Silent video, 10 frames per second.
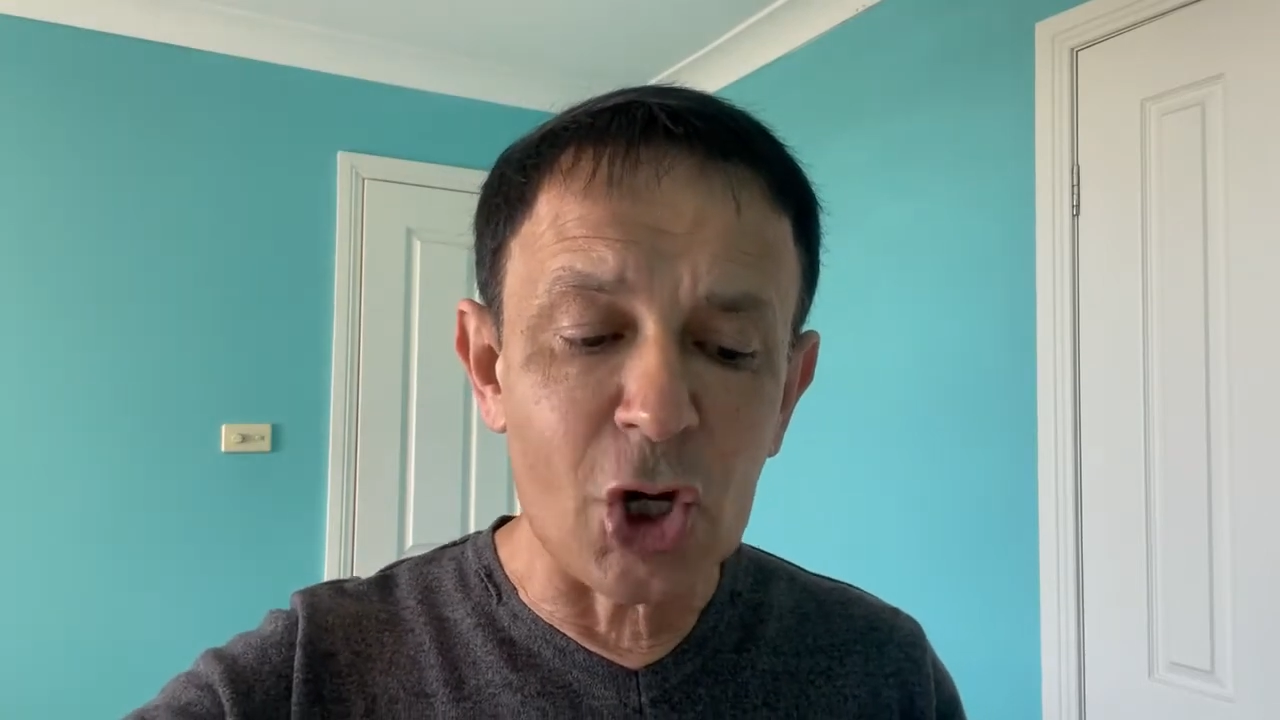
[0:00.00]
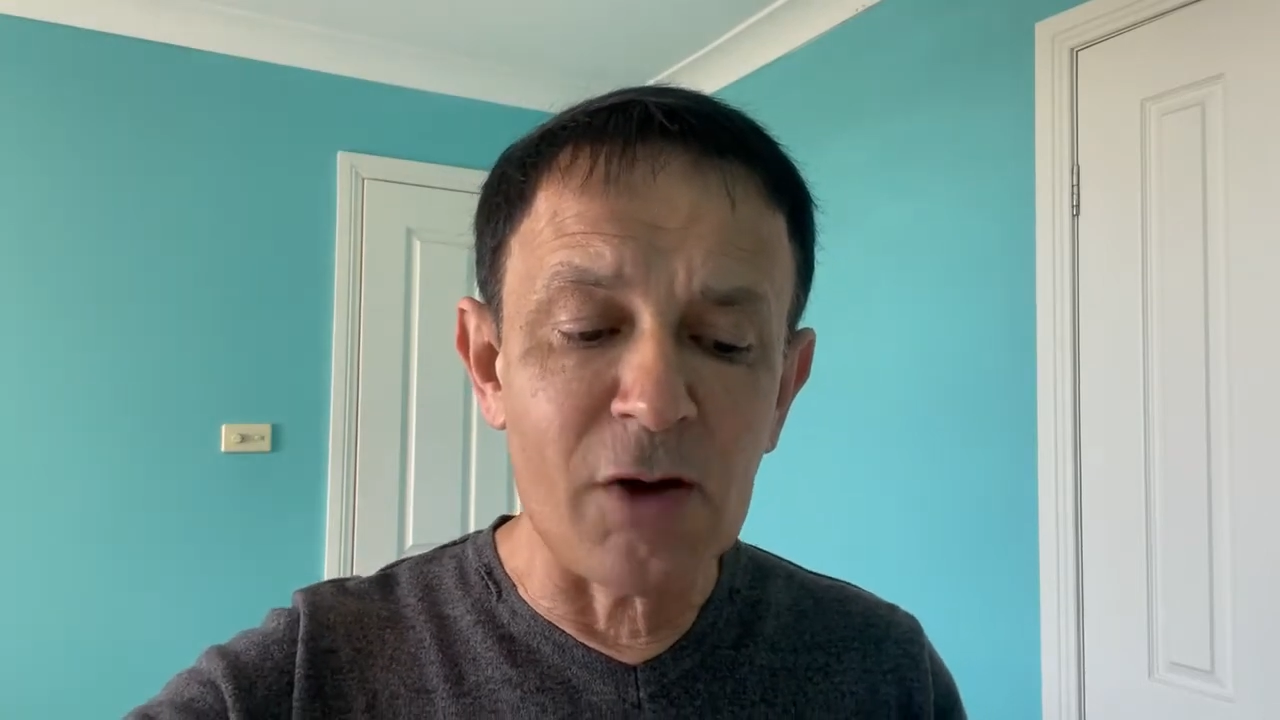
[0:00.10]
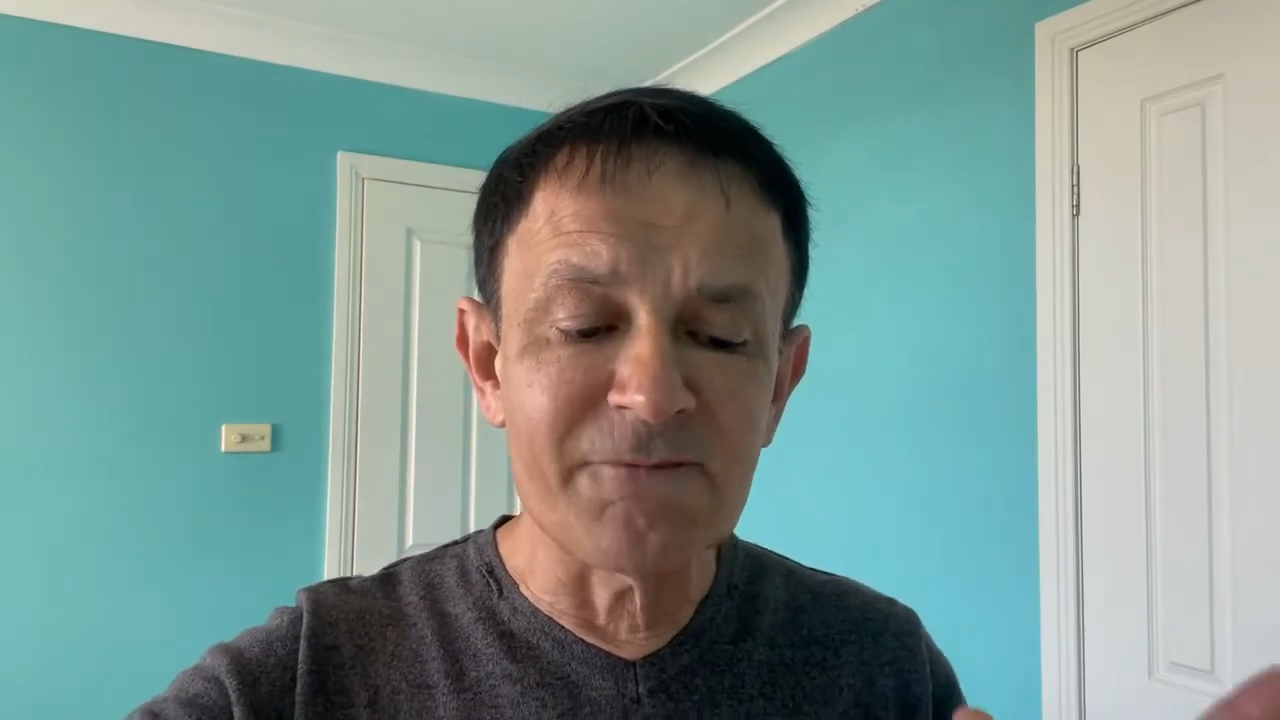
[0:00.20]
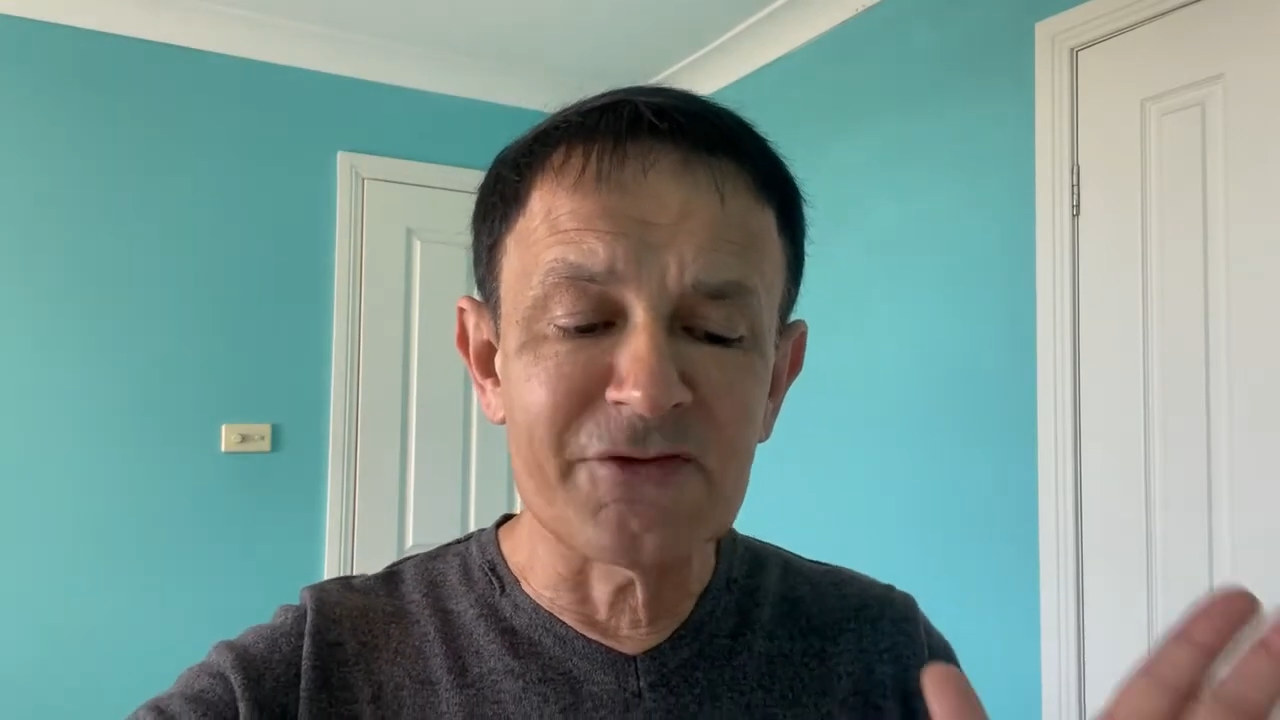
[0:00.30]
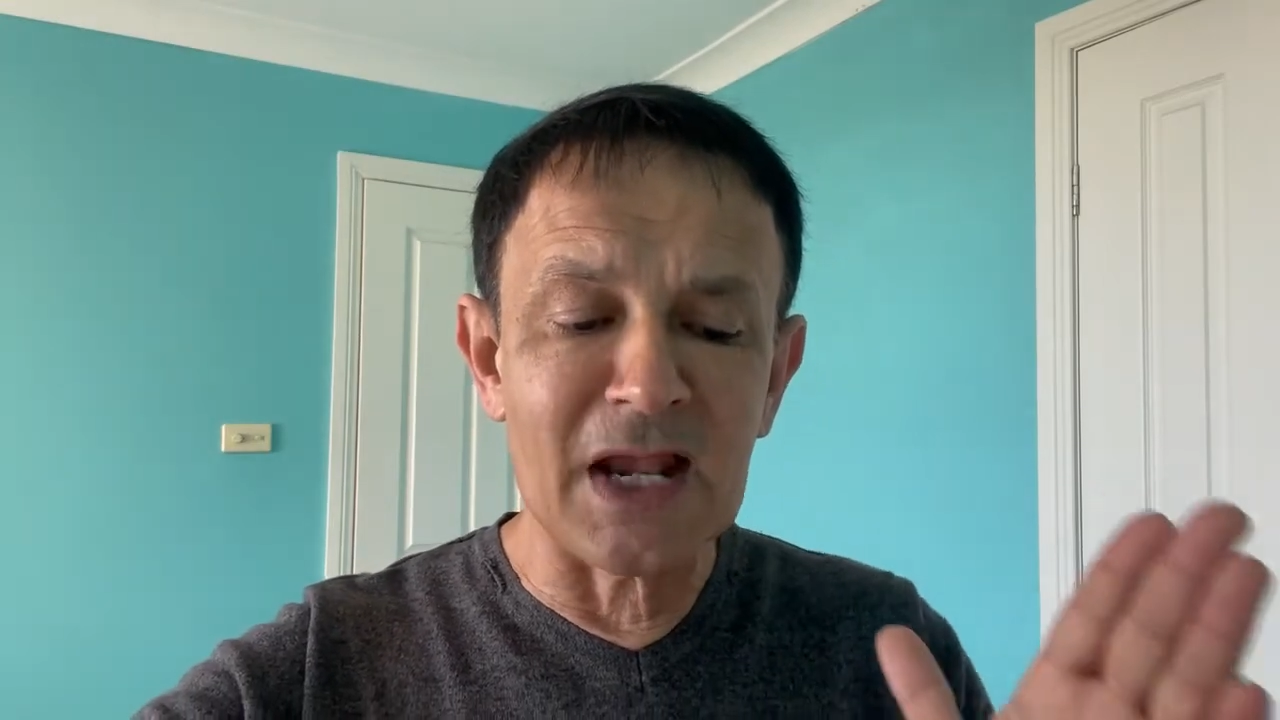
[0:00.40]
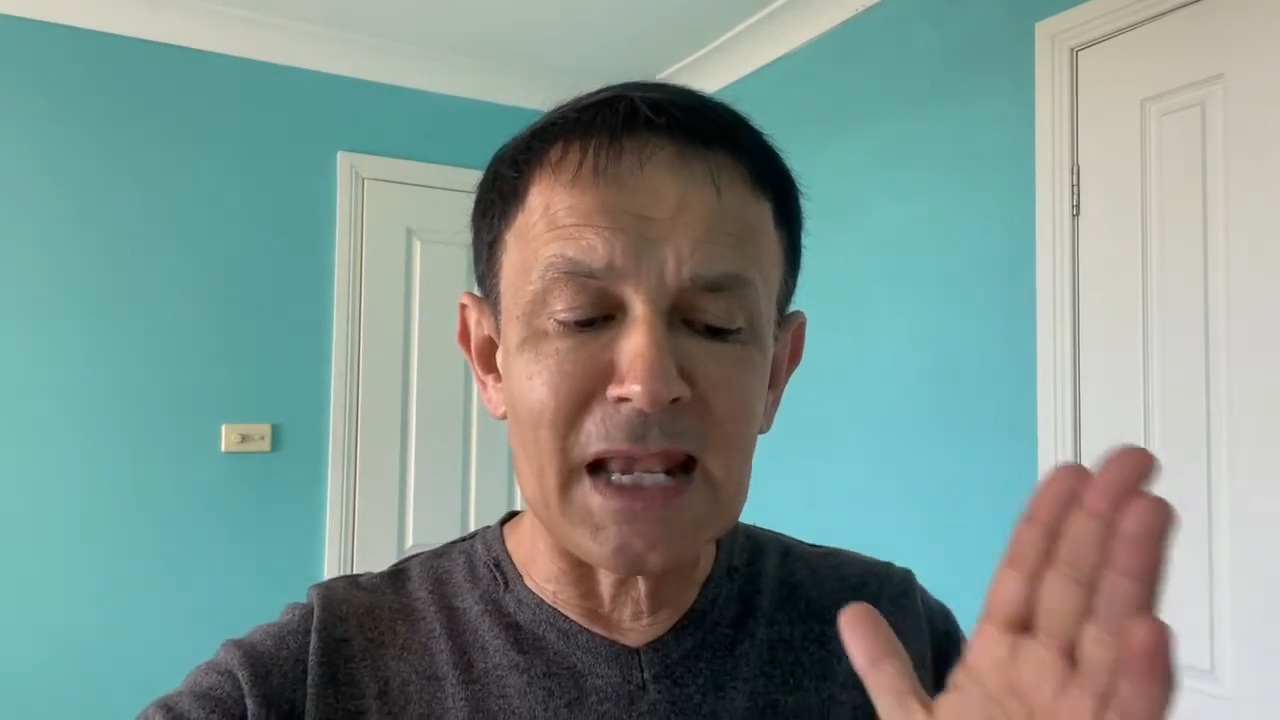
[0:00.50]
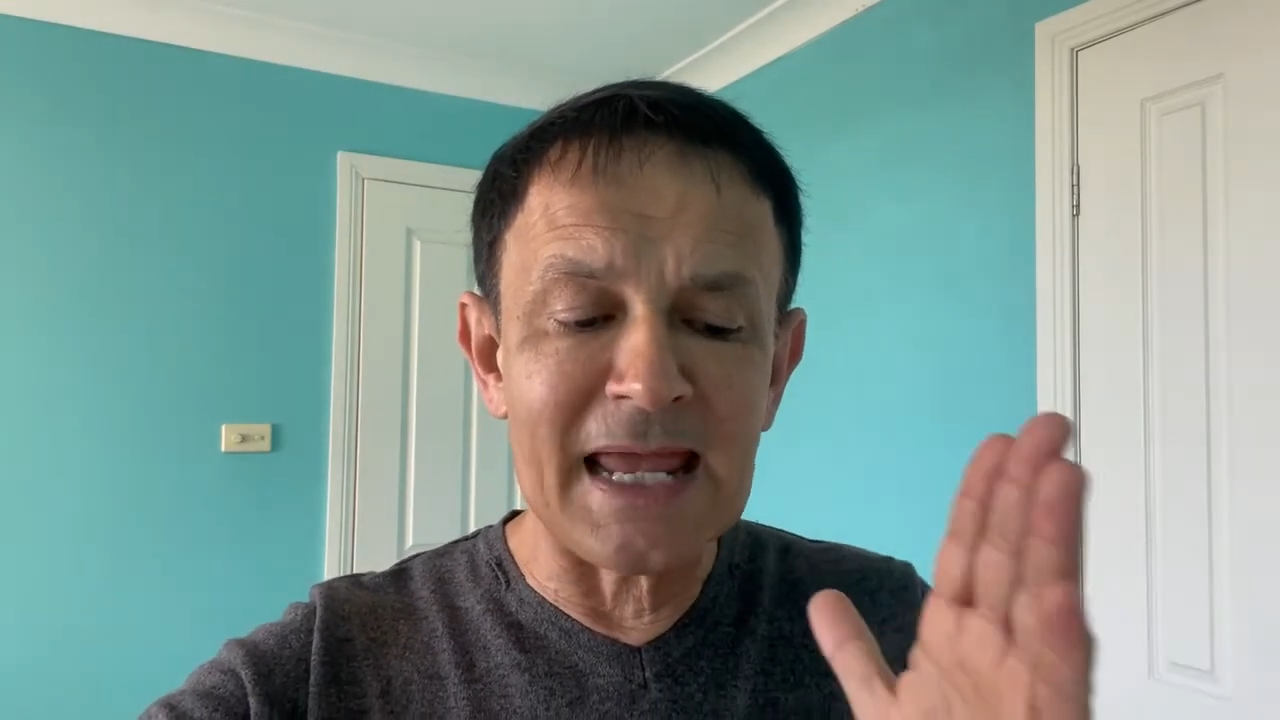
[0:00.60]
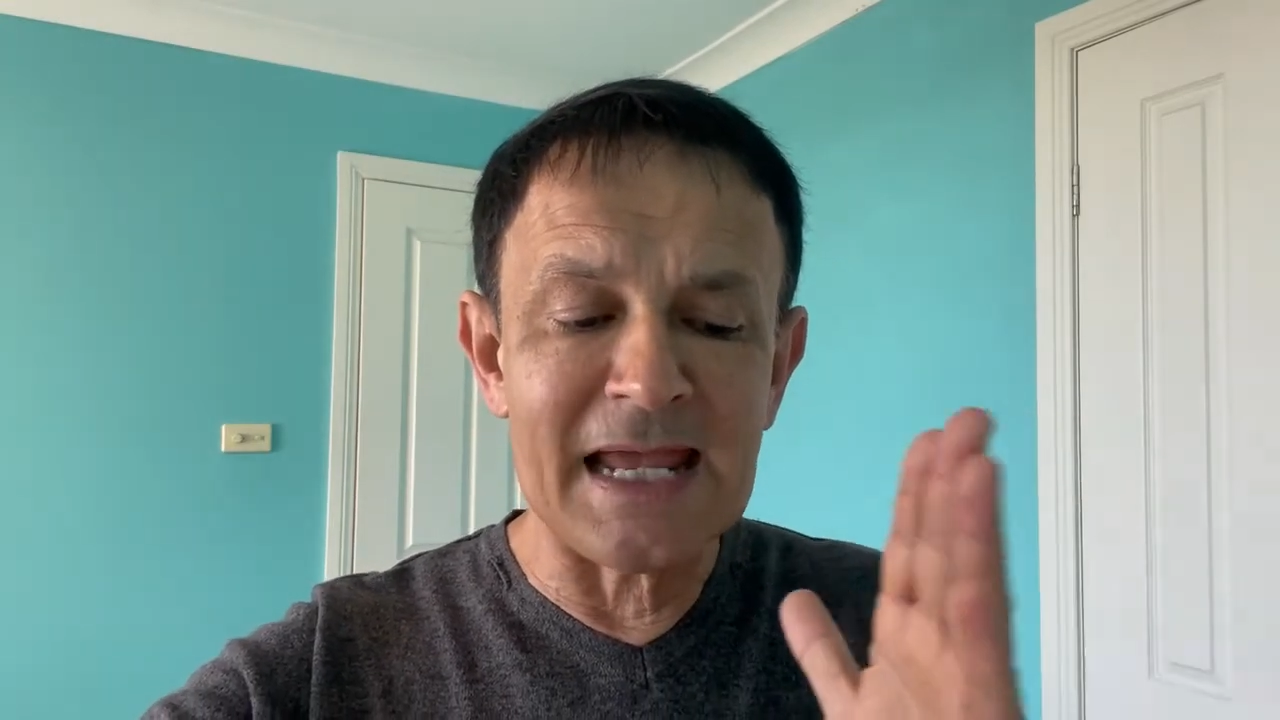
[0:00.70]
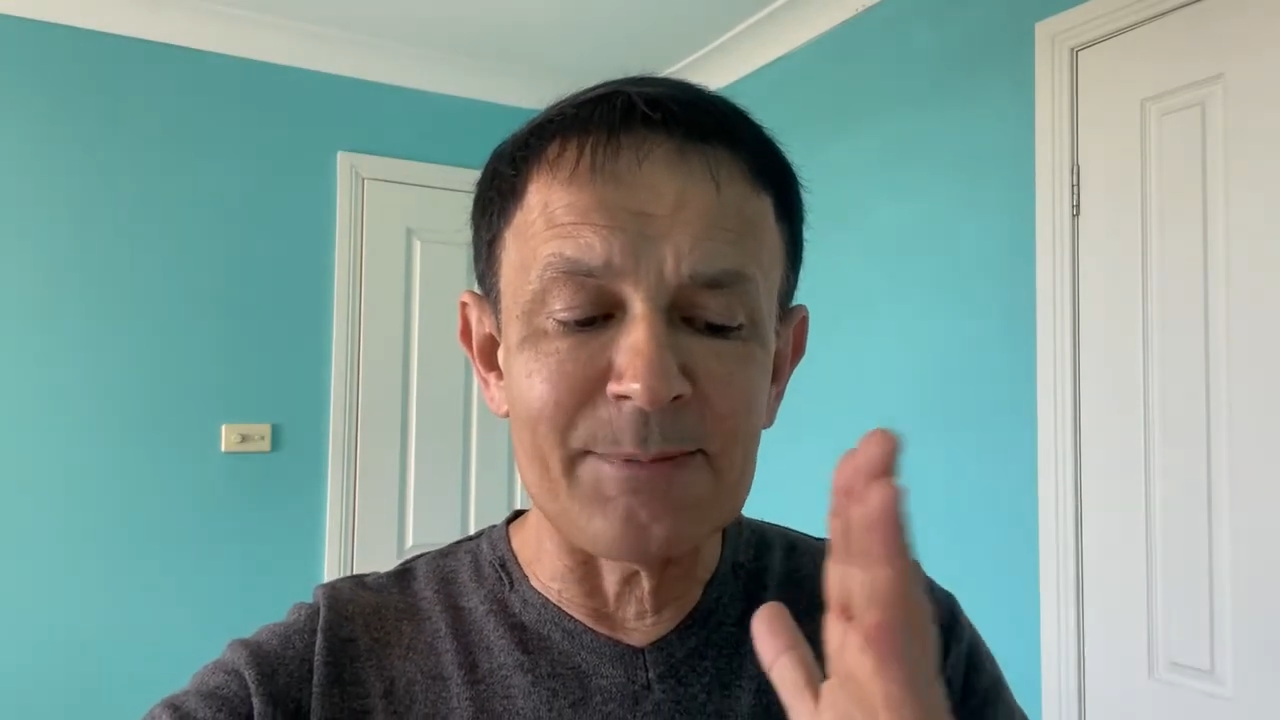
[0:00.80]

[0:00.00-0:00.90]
of the lamb